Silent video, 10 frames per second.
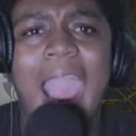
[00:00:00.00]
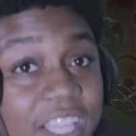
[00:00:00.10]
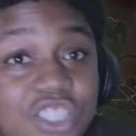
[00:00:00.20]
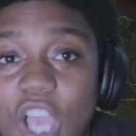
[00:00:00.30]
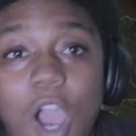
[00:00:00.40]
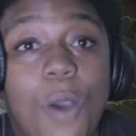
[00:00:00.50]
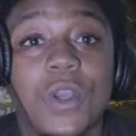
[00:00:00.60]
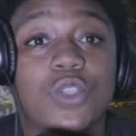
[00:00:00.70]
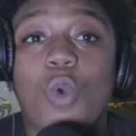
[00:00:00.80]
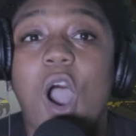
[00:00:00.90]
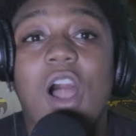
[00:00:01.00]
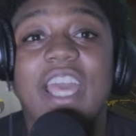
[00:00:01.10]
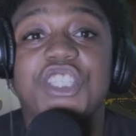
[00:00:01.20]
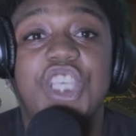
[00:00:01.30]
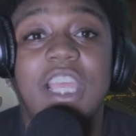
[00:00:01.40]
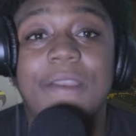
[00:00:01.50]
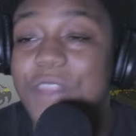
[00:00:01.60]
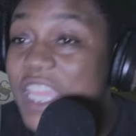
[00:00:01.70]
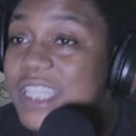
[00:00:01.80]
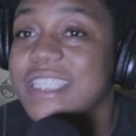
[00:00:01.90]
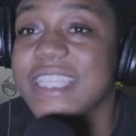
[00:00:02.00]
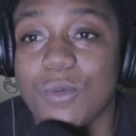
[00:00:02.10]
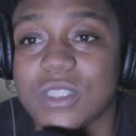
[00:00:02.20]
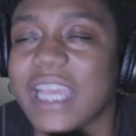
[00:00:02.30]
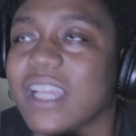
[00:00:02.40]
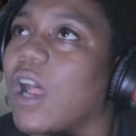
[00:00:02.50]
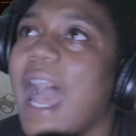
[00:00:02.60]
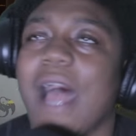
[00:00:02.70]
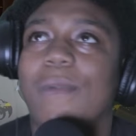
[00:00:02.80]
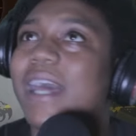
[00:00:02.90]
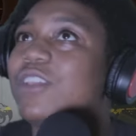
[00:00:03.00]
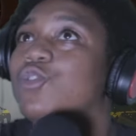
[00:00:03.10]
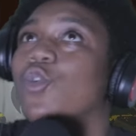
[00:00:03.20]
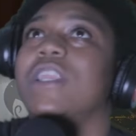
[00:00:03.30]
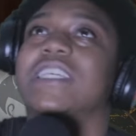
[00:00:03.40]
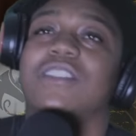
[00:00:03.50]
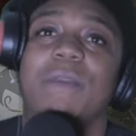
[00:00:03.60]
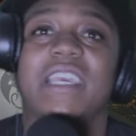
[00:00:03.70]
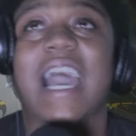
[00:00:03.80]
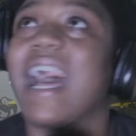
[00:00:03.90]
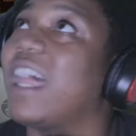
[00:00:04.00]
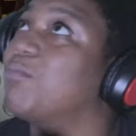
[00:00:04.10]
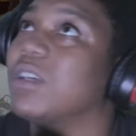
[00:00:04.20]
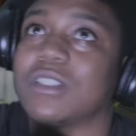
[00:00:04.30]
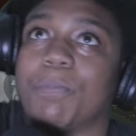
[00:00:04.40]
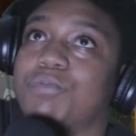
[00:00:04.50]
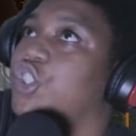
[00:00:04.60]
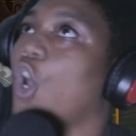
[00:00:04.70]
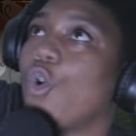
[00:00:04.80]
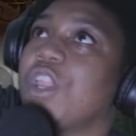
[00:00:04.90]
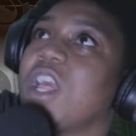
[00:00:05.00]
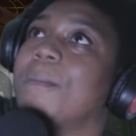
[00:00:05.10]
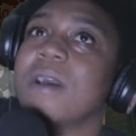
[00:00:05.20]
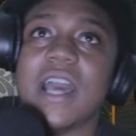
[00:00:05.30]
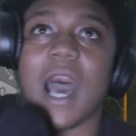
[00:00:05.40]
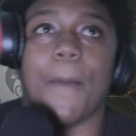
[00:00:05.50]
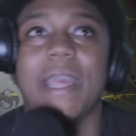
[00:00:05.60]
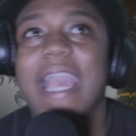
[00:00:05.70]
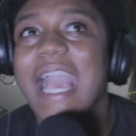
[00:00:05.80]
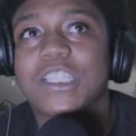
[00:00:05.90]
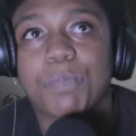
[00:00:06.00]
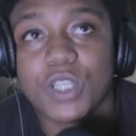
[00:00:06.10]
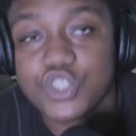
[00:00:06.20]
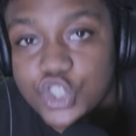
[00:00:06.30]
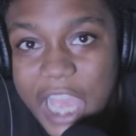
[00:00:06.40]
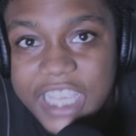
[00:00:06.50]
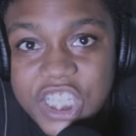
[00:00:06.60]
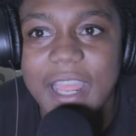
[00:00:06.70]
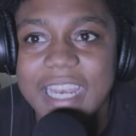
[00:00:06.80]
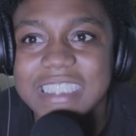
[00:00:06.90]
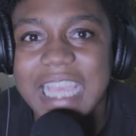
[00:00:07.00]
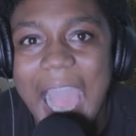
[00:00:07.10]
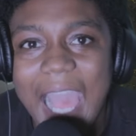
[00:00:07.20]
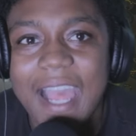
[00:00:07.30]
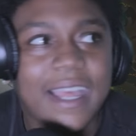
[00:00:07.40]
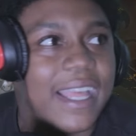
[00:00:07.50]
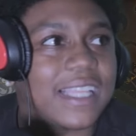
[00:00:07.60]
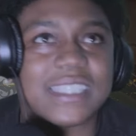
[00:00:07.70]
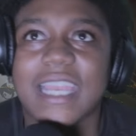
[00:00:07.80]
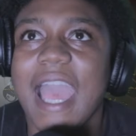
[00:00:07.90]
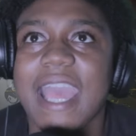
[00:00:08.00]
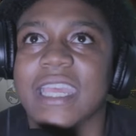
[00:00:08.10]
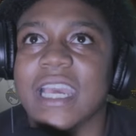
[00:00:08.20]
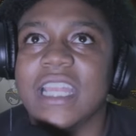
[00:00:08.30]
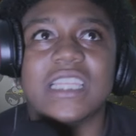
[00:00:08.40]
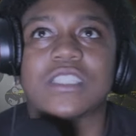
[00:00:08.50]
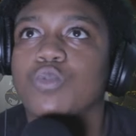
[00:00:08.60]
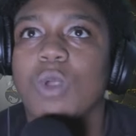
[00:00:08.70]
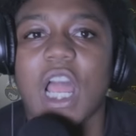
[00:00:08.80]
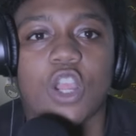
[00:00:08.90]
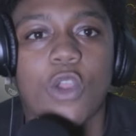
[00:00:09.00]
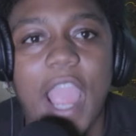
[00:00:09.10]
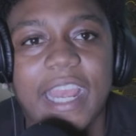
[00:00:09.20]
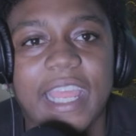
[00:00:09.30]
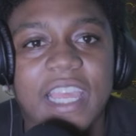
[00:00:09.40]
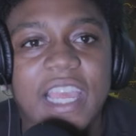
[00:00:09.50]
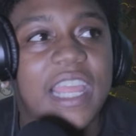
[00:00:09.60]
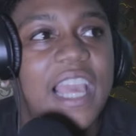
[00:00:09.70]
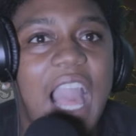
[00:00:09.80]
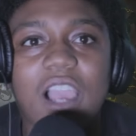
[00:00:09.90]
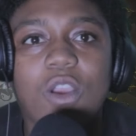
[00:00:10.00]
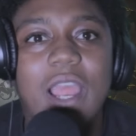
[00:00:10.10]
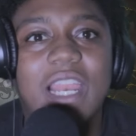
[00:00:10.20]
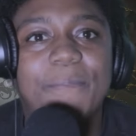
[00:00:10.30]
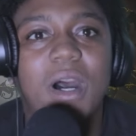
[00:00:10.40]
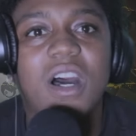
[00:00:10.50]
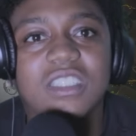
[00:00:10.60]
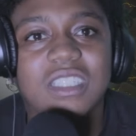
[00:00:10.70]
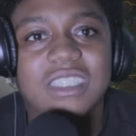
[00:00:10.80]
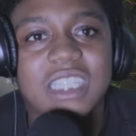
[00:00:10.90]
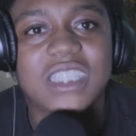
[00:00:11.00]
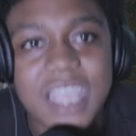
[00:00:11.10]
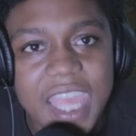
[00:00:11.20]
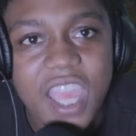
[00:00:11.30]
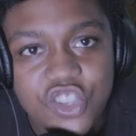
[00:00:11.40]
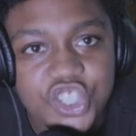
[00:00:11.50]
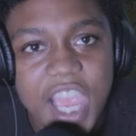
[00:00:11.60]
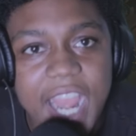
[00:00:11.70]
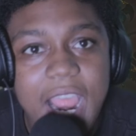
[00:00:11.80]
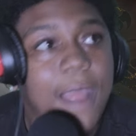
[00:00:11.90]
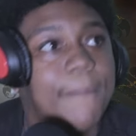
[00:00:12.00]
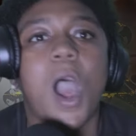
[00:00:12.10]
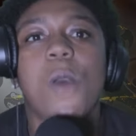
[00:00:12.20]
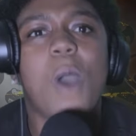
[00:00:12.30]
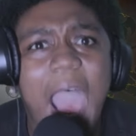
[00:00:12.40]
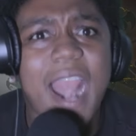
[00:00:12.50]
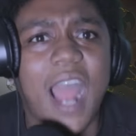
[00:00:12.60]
Job went through all that shit, and he still was like, God, why are you doing this to me? God must have showed him a big-ass projection in the sky and said, hey, this is what I created. Nigga, I created monsters in the sea and shit. Boy, what?